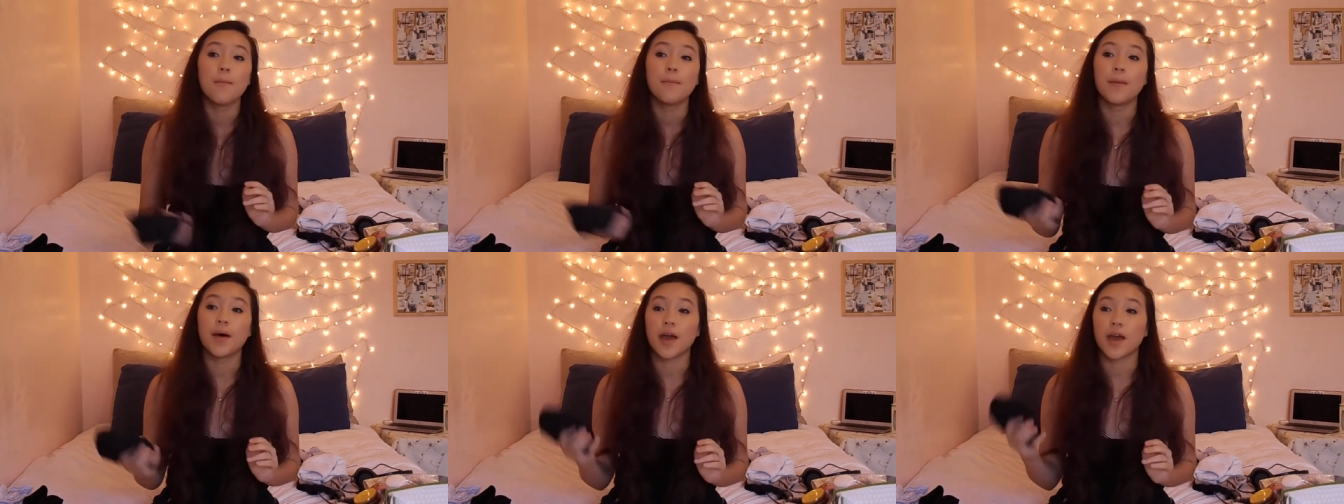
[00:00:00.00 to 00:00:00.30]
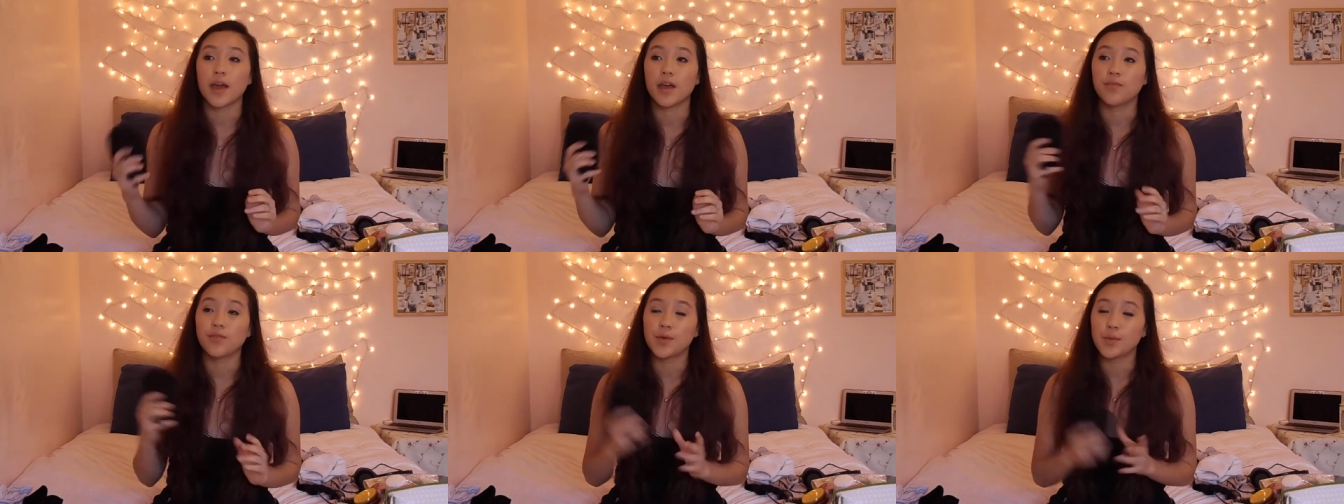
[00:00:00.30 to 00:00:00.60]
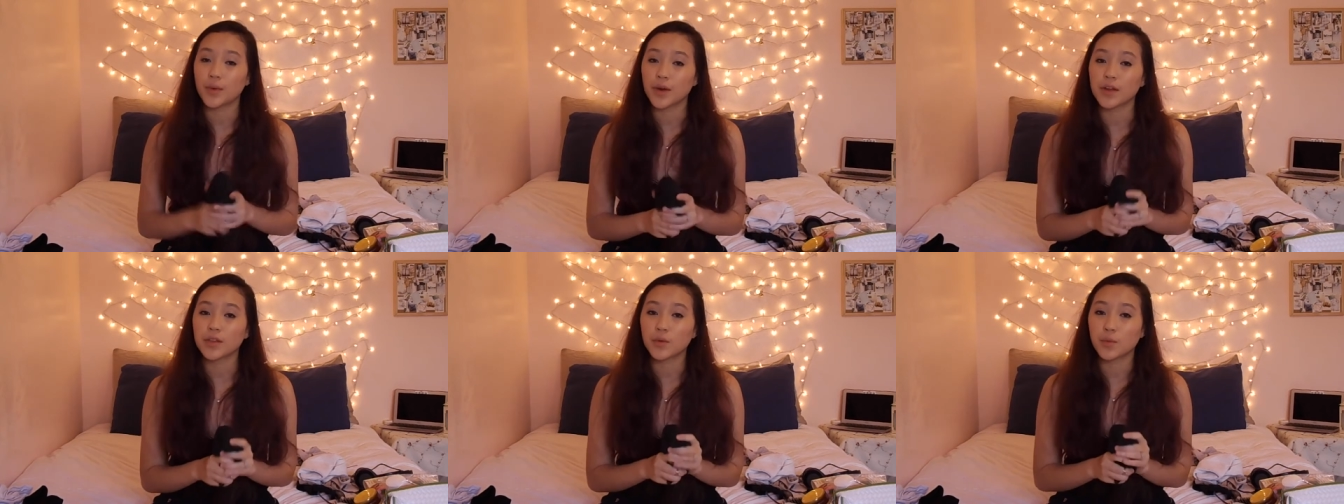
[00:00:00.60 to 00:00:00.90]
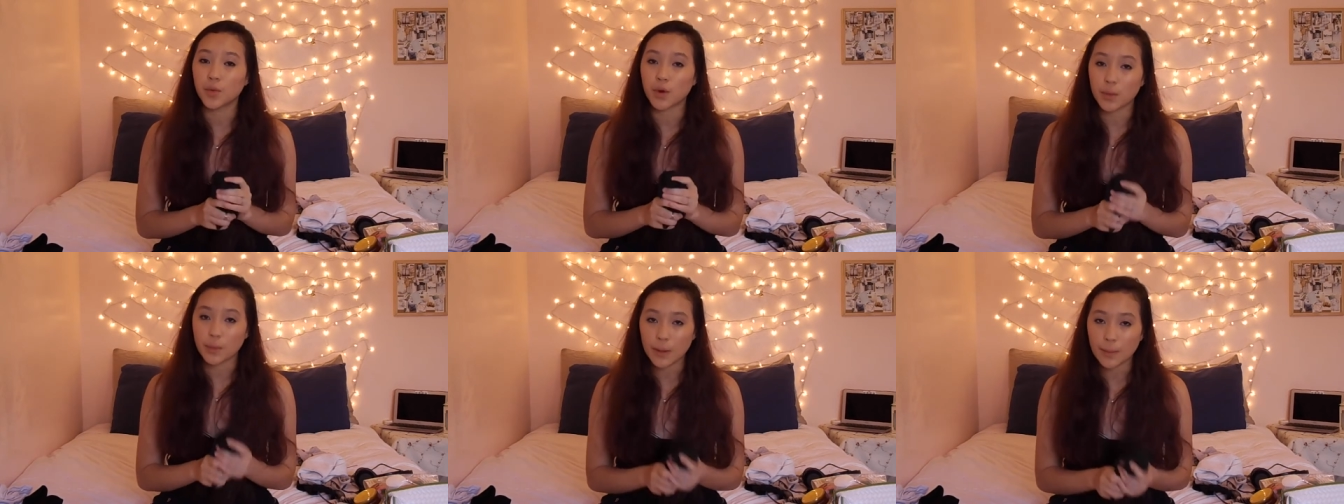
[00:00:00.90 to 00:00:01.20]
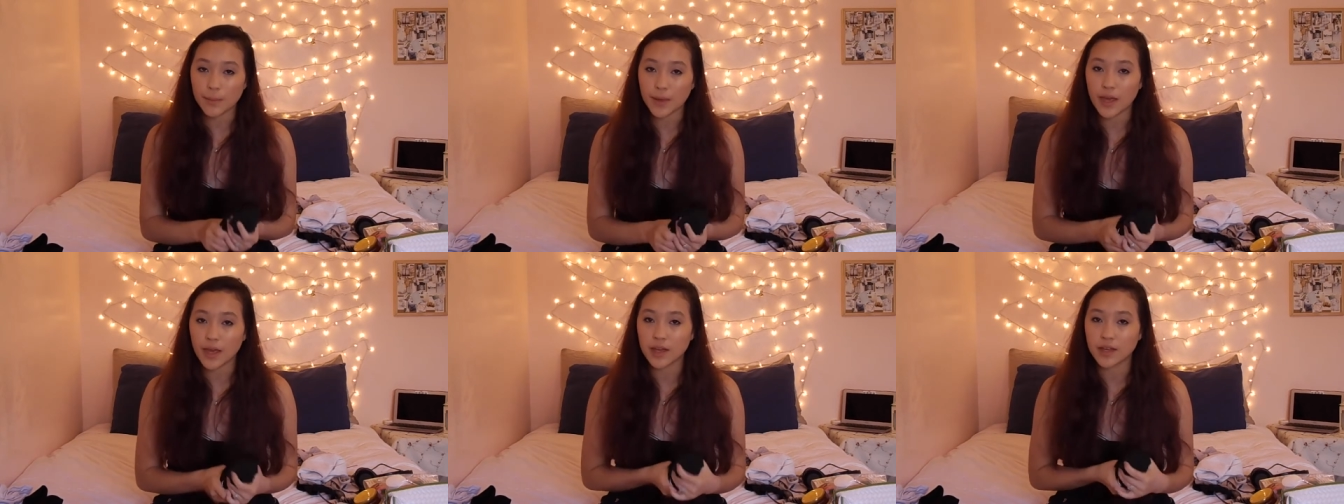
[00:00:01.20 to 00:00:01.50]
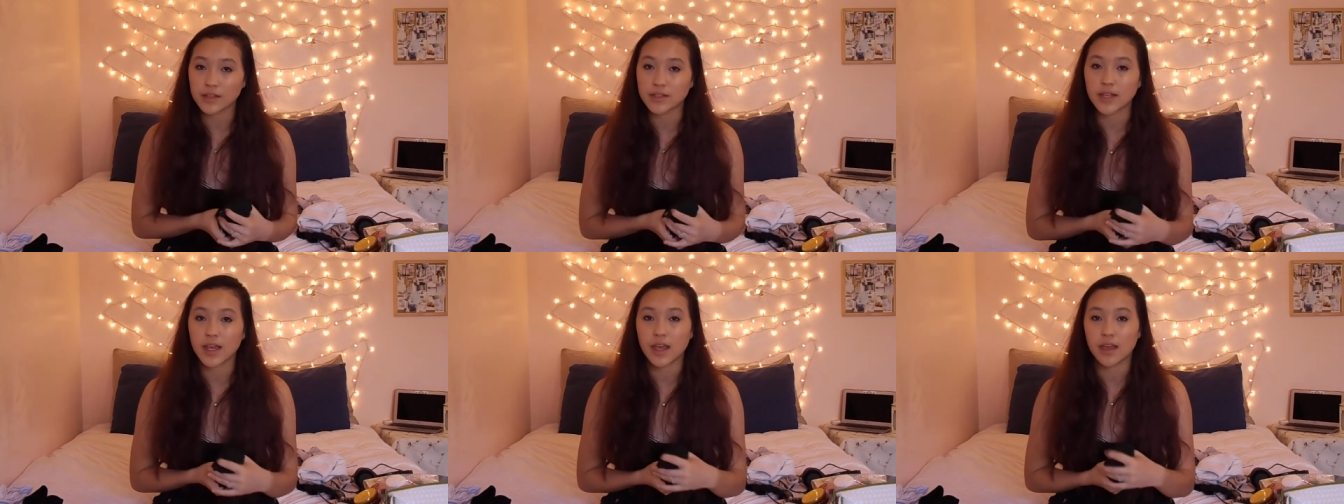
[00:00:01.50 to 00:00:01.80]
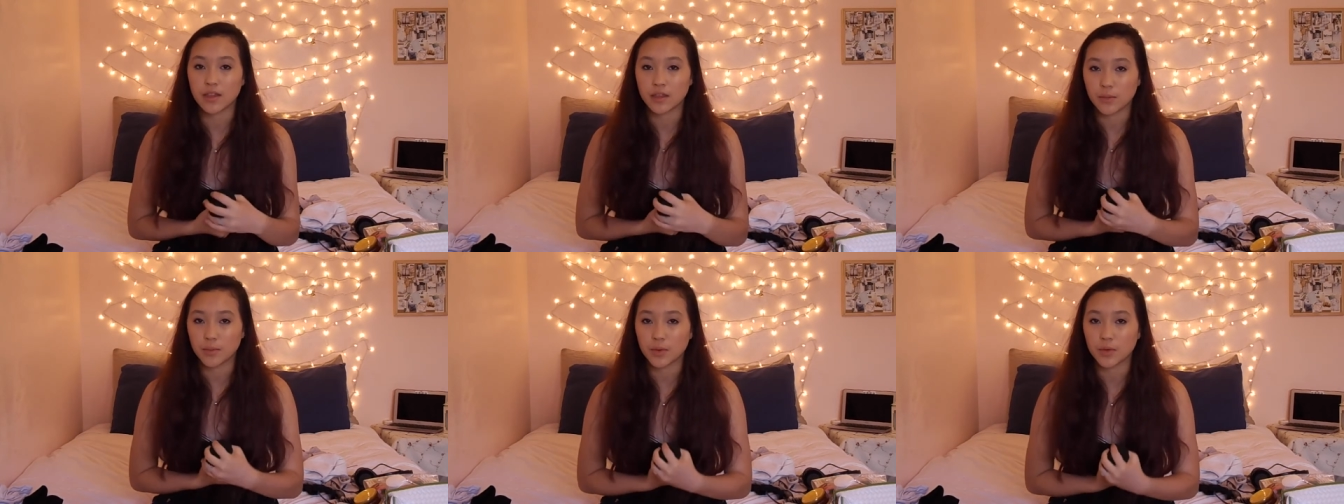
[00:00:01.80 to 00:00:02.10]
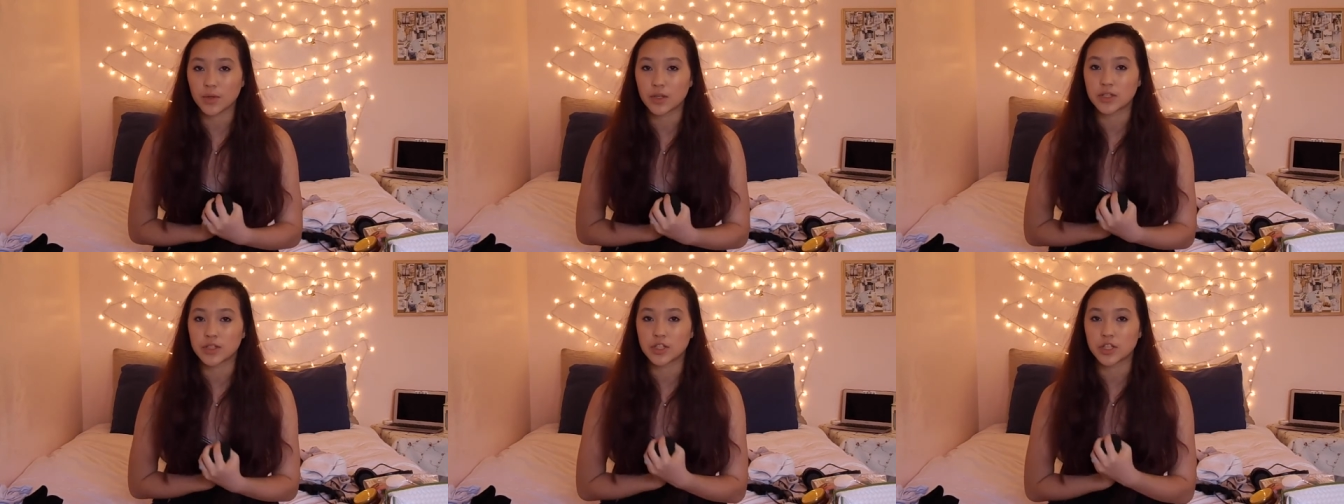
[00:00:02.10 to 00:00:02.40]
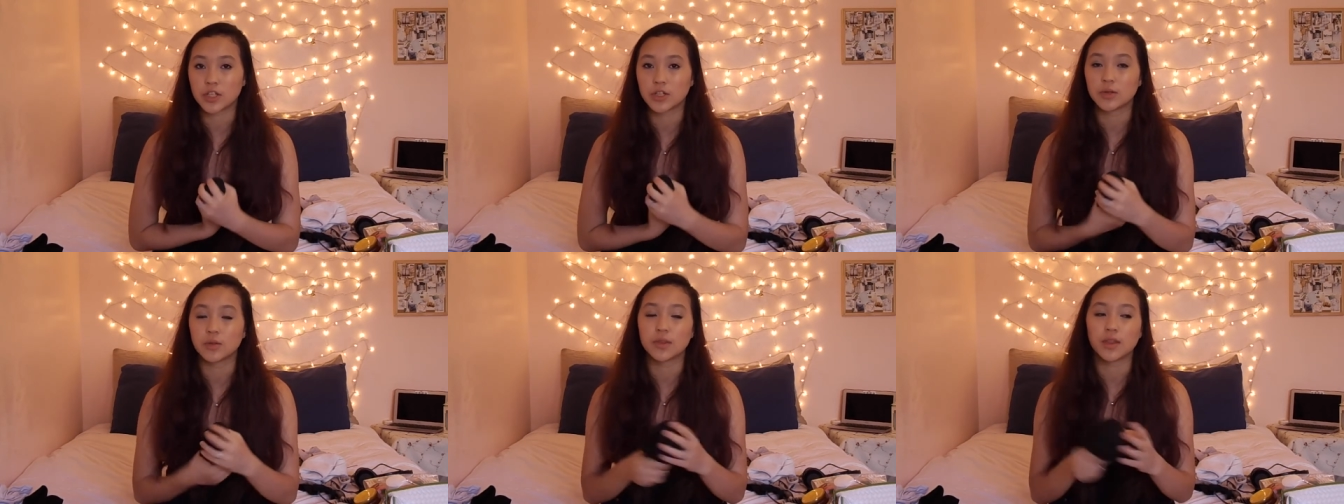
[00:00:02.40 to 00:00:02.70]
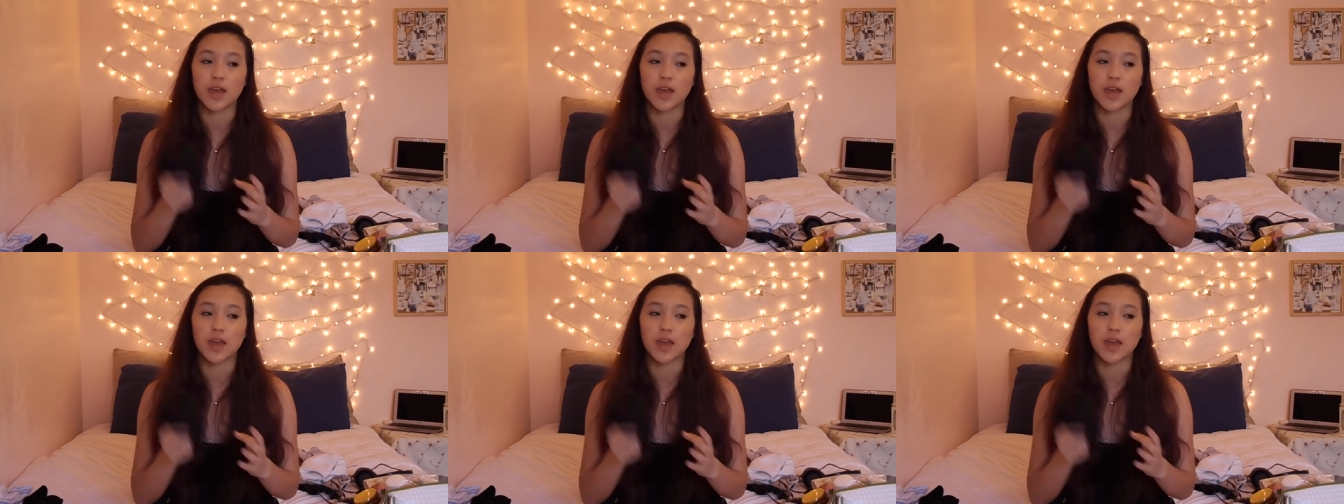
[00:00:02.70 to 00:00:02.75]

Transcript: but if you wear the warm-up pants and the booties too,